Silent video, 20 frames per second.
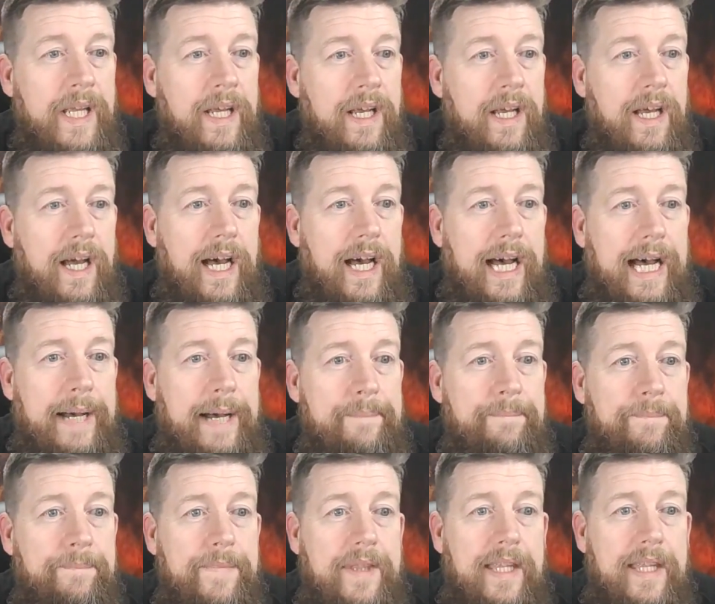
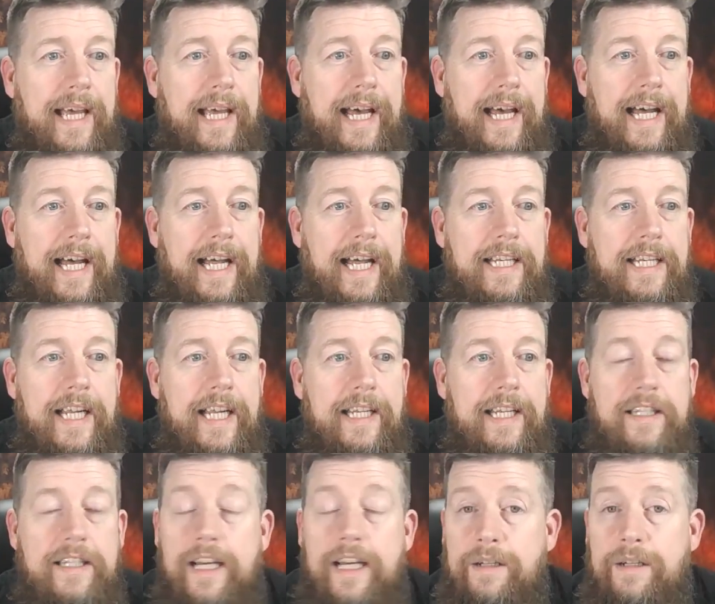
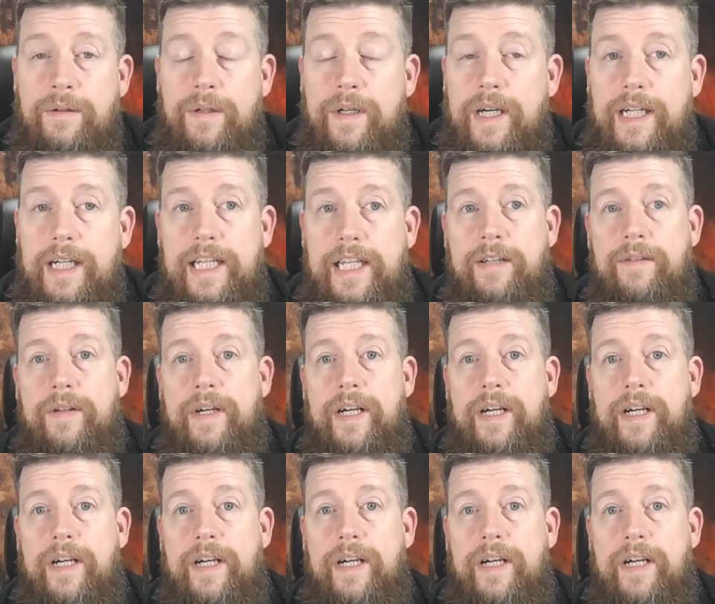No, I don't.